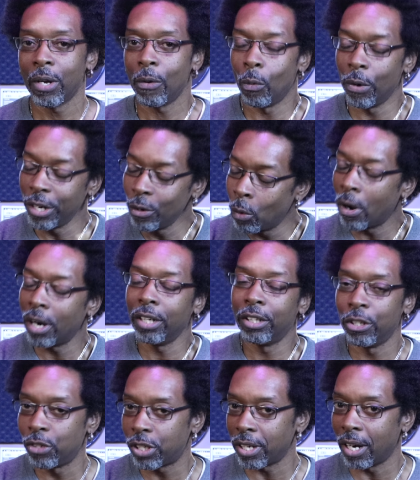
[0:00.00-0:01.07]
when you want to
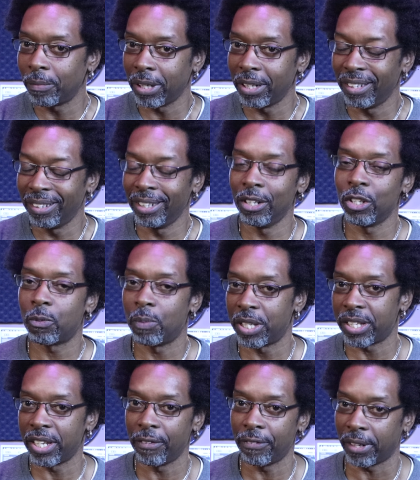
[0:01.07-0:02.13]
do something a little
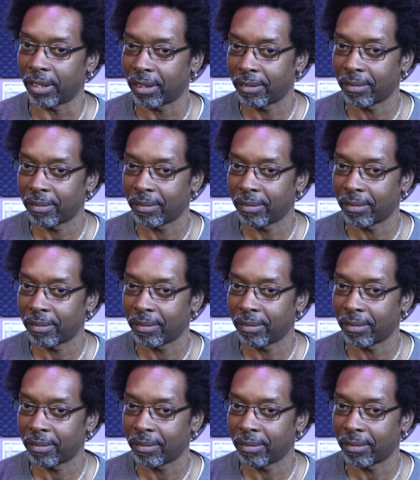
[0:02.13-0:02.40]
specific.